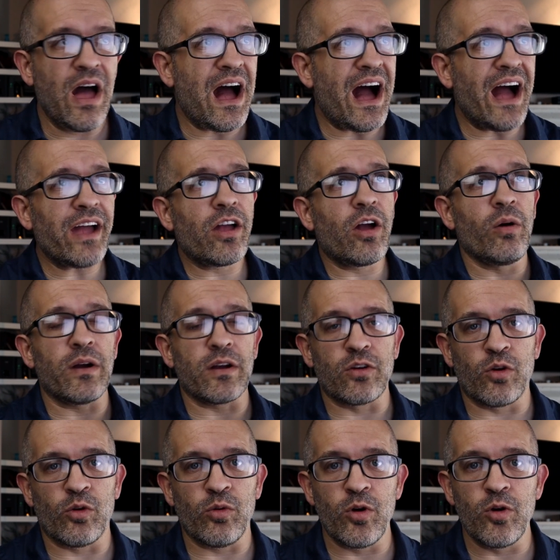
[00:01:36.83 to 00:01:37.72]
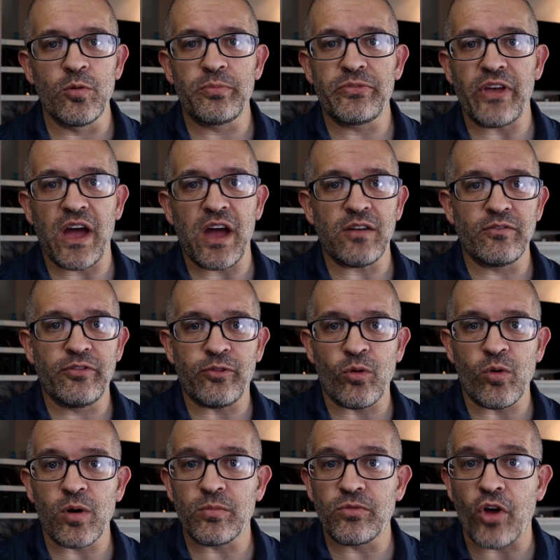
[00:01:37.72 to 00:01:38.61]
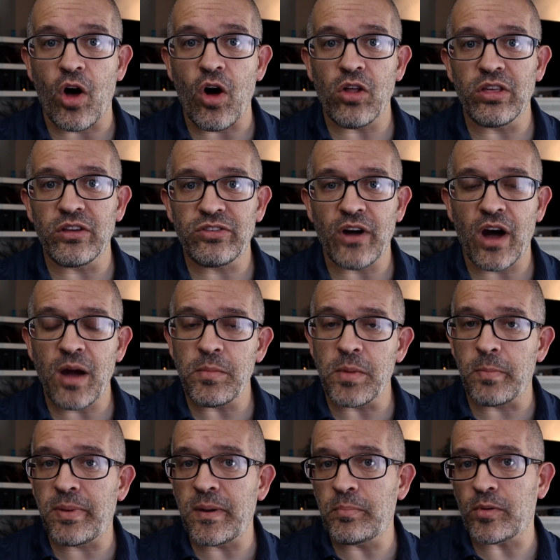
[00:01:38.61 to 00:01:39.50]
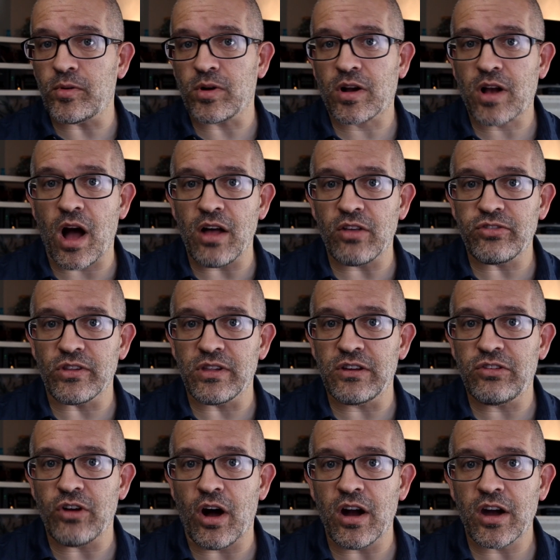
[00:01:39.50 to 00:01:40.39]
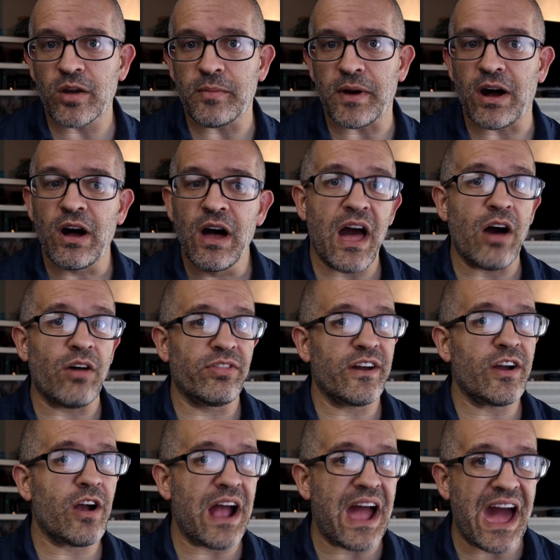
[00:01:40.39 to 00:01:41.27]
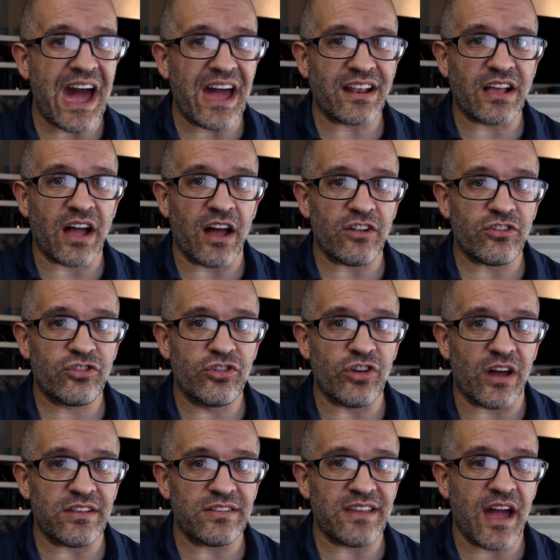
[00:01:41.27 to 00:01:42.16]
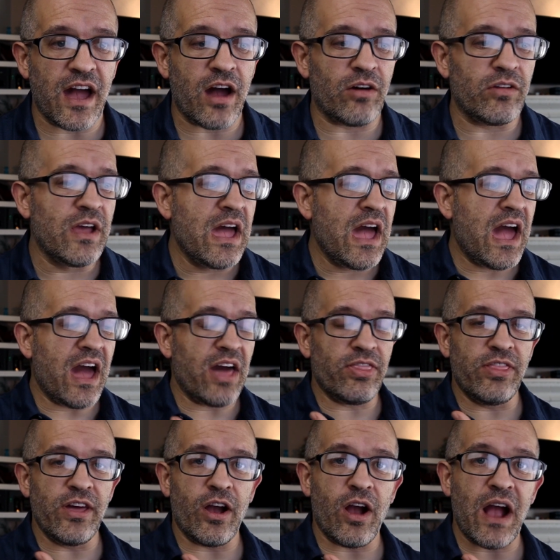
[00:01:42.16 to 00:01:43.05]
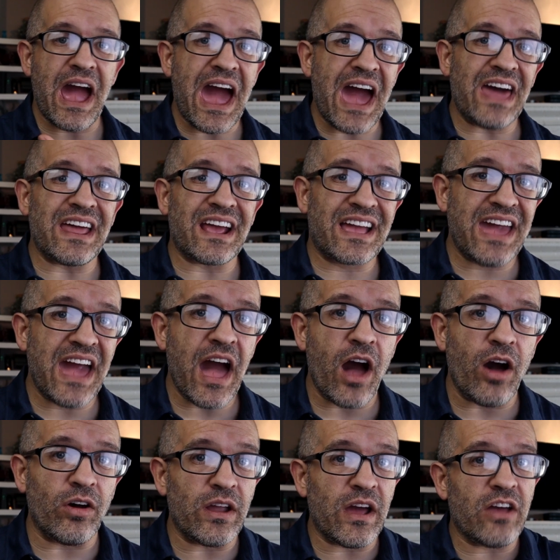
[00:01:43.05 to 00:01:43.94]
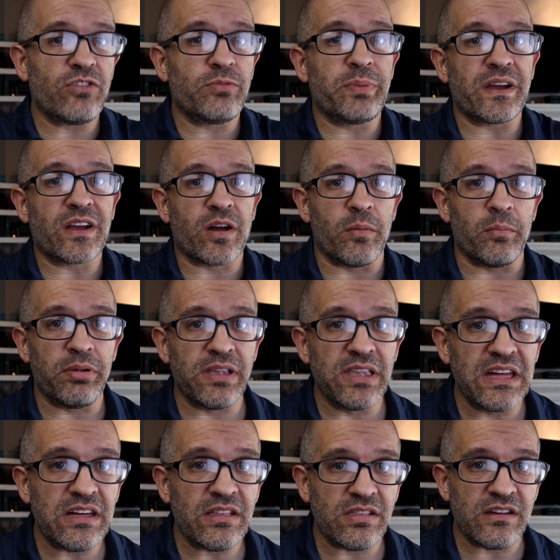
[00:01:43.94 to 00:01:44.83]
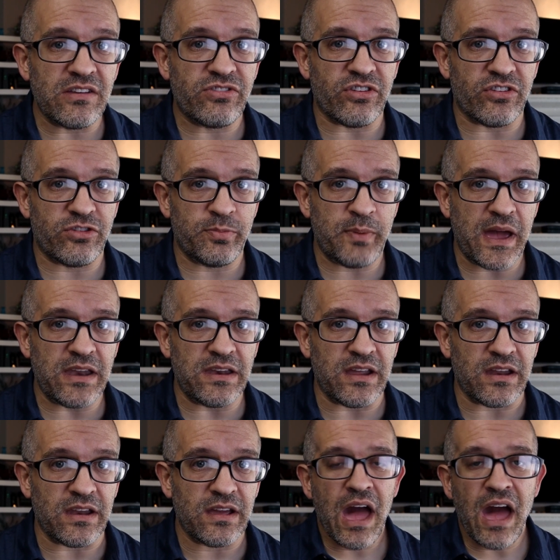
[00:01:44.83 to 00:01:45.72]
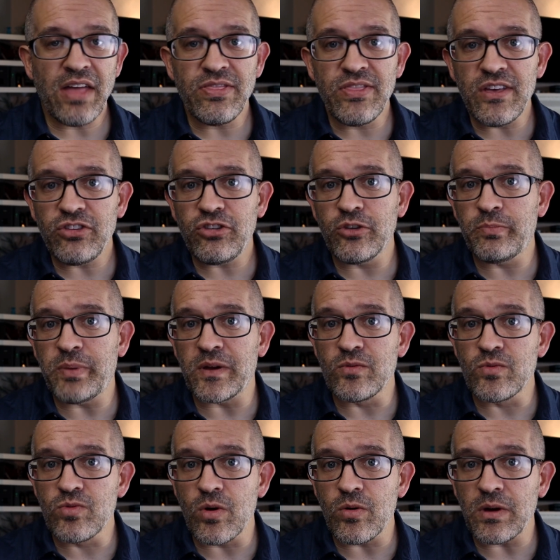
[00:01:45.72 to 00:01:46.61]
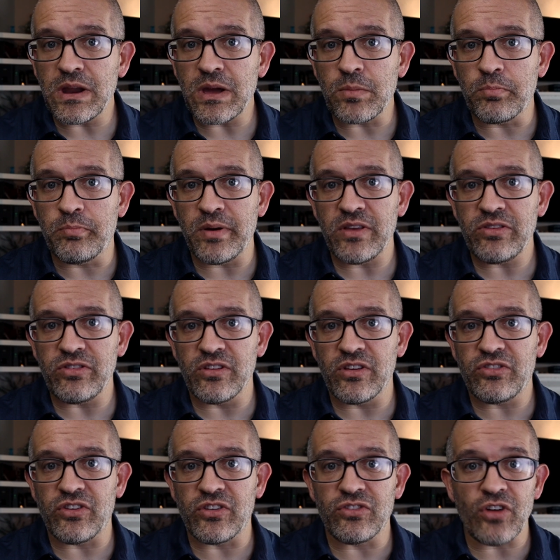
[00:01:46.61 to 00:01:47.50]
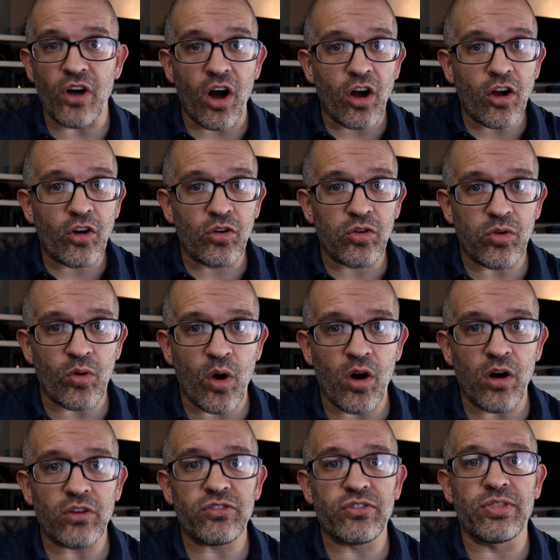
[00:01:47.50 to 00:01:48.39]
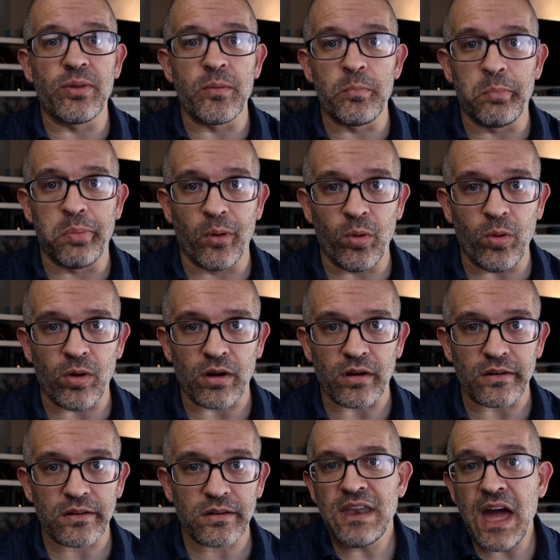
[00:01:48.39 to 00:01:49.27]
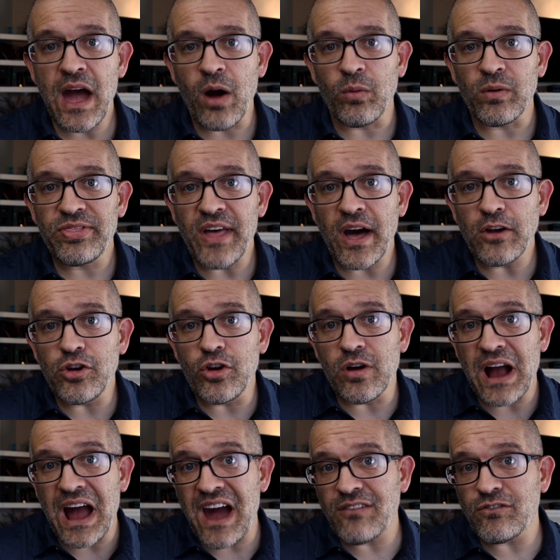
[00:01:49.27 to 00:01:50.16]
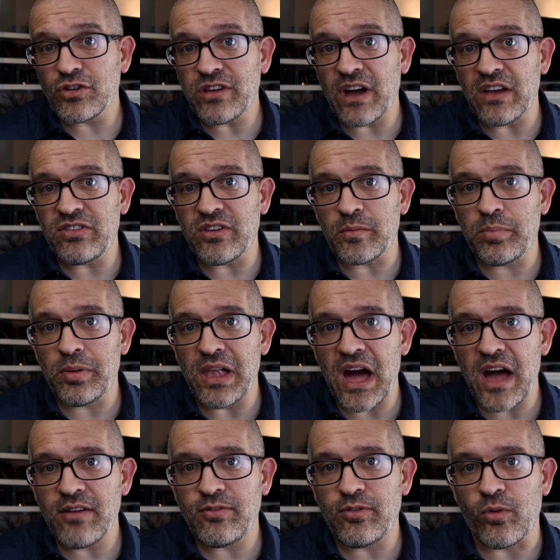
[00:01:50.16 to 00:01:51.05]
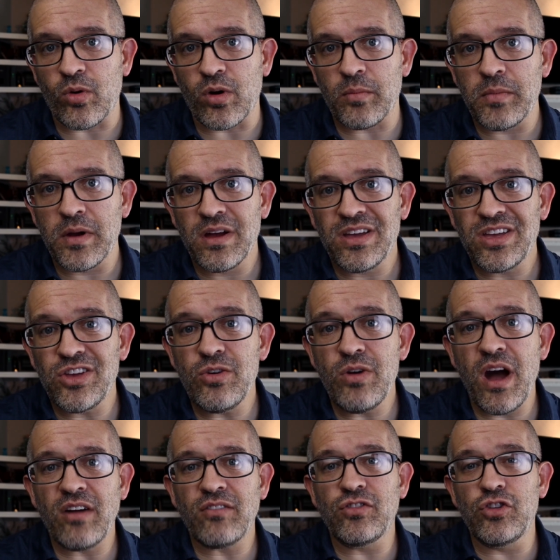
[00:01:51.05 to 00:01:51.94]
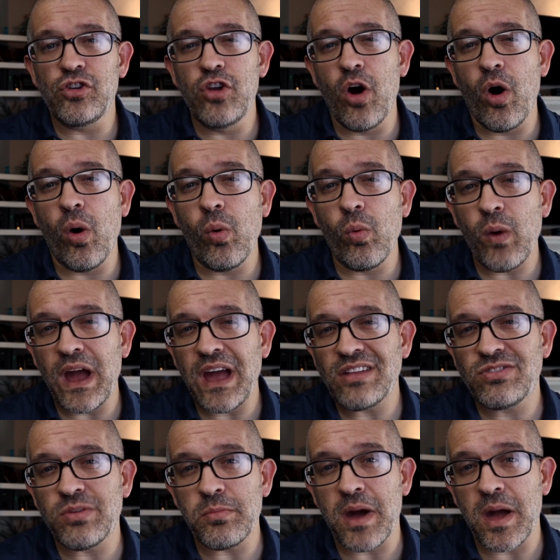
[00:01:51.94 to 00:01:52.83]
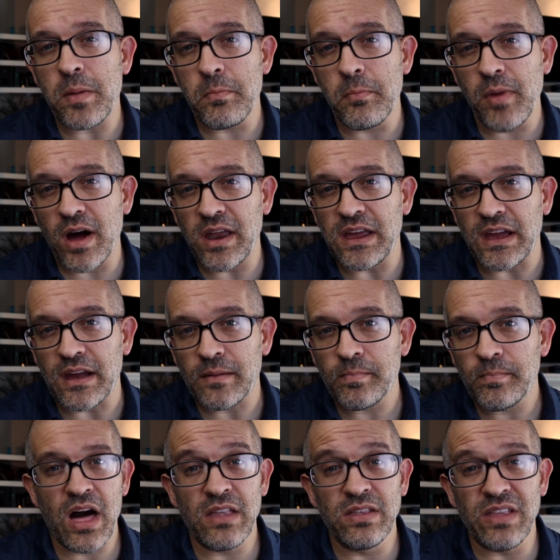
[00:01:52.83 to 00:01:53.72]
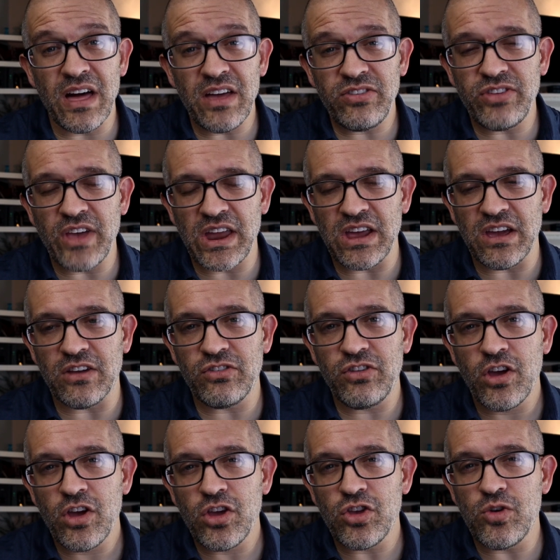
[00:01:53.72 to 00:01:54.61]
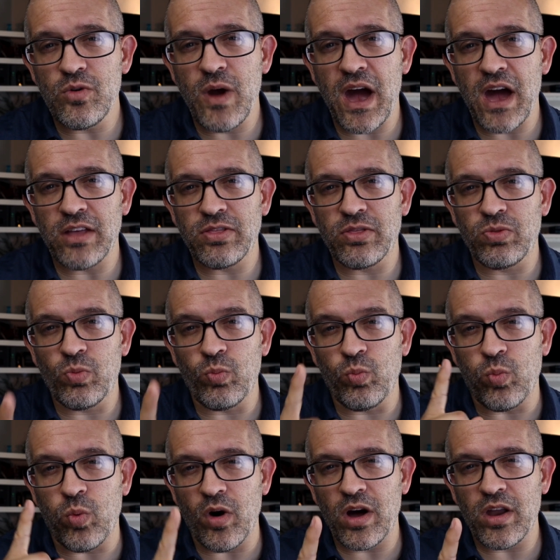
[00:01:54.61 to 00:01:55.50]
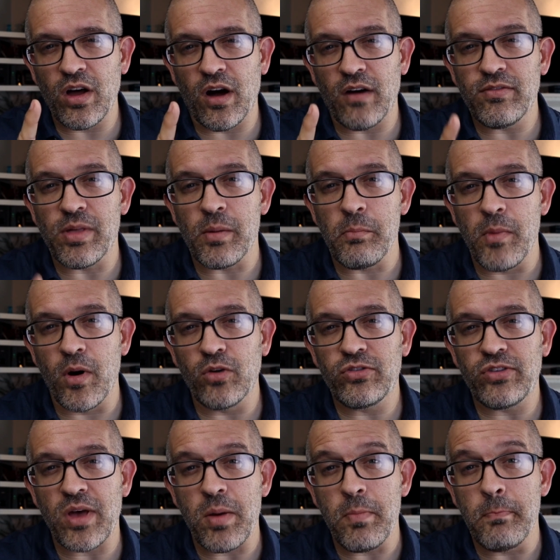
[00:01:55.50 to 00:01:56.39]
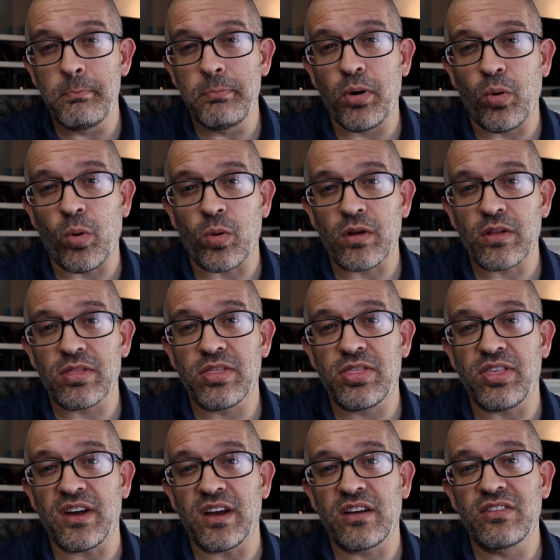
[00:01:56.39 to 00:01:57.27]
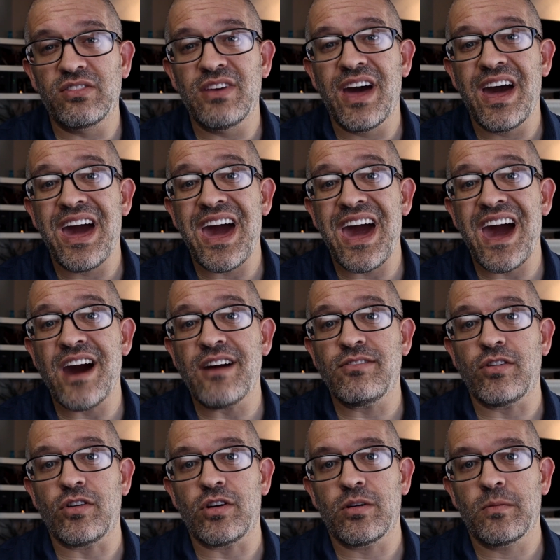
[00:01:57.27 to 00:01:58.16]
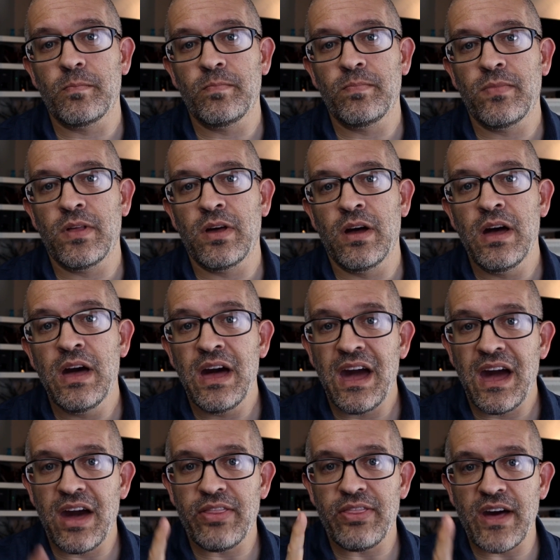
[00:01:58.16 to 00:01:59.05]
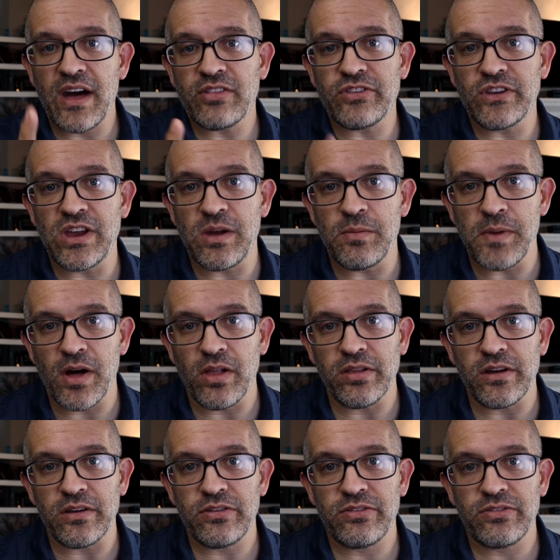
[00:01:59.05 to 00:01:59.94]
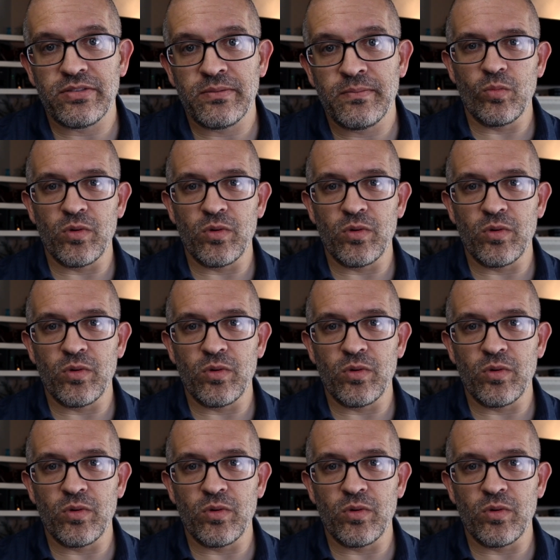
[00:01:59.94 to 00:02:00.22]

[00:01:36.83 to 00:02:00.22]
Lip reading: I go in groups and forums all the time, and people are constantly talking about how their ad got shut down and their ad account has been completely suspended. And this has been ruining businesses across the board. Now, without your advertising platform, you have no way to make money, unless that is you had one of the most important things ever, and that's an email list.